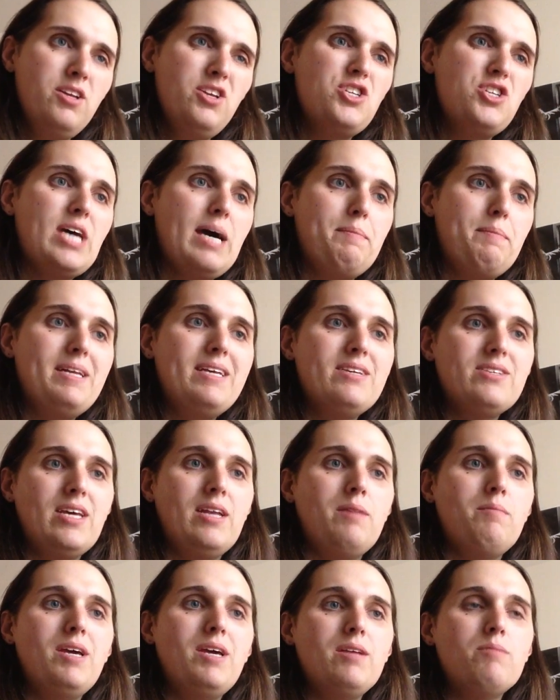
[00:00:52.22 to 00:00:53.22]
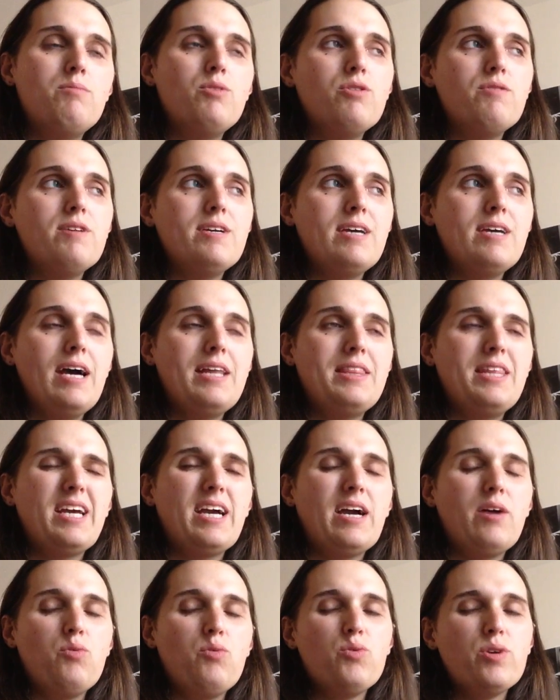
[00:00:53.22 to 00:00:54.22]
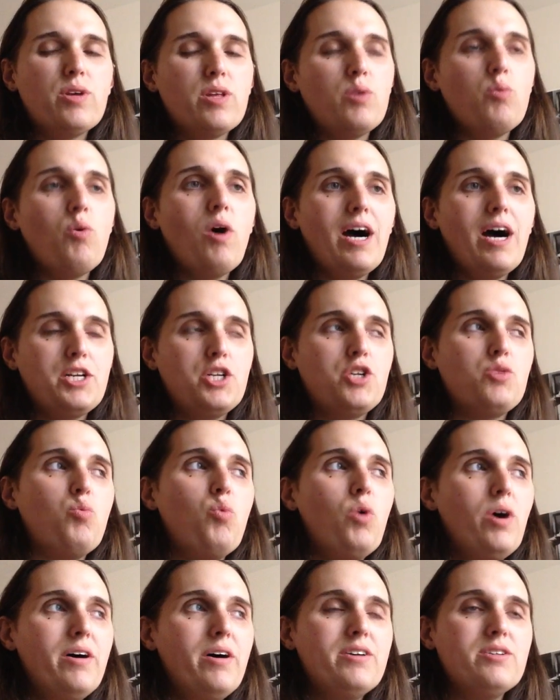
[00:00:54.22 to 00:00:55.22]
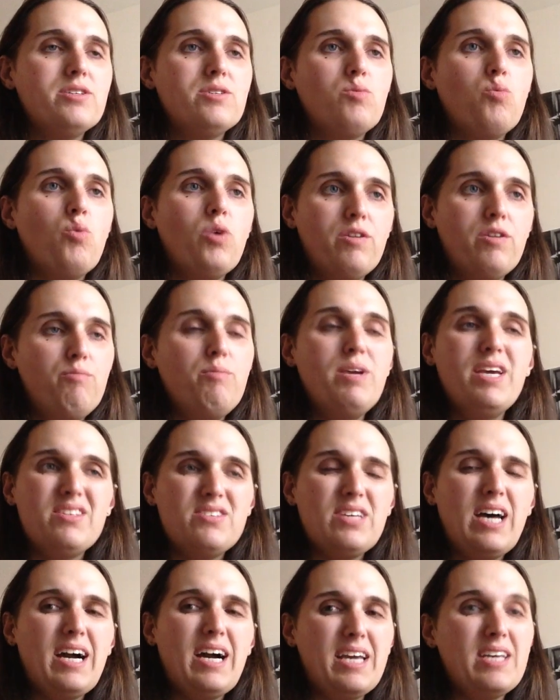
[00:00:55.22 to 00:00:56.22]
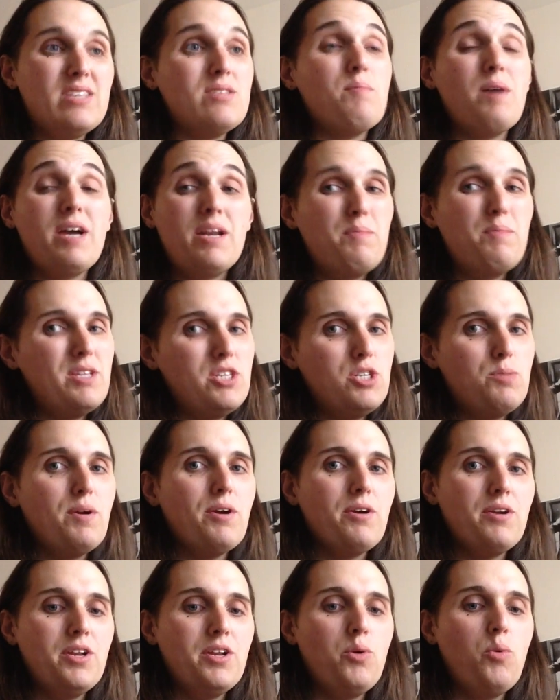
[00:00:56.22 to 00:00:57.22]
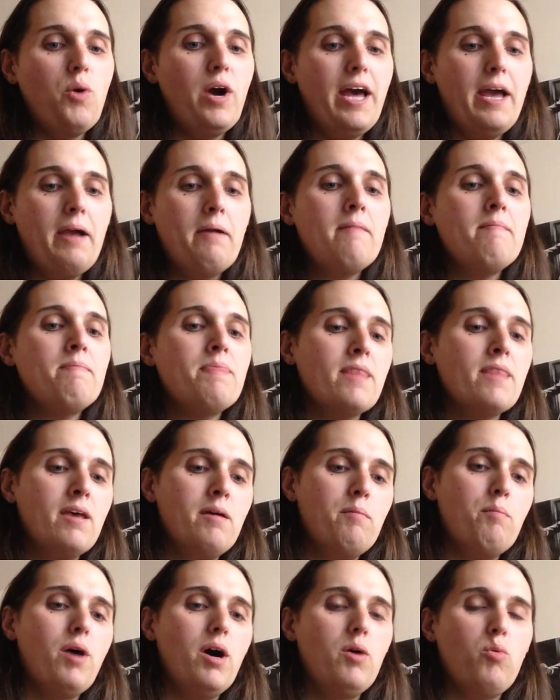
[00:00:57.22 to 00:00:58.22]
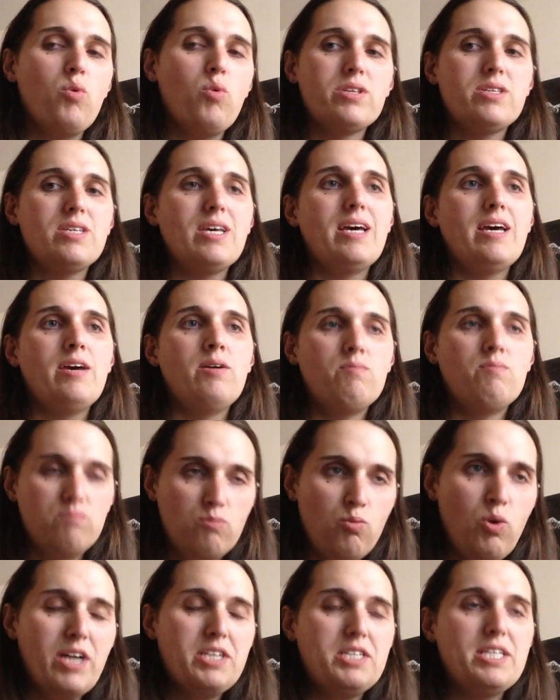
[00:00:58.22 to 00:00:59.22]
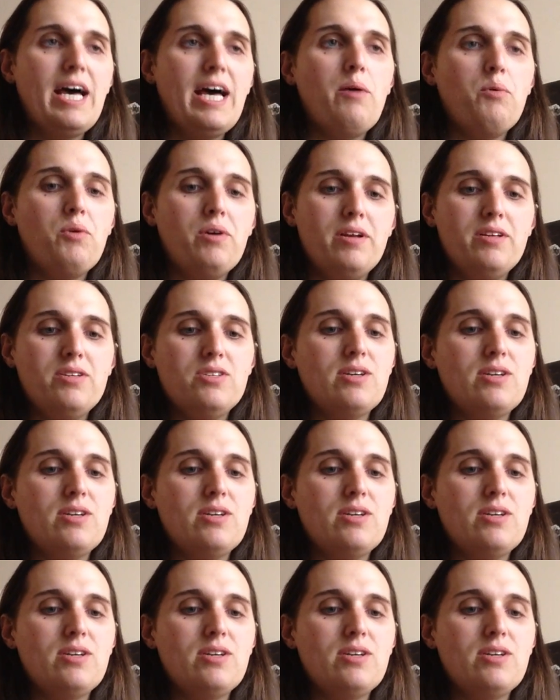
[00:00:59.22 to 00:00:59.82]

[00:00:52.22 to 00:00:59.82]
Japanese animated movie I think I really watched was one of Miyazaki's. It might have been Spirited Away. But once I watched that one and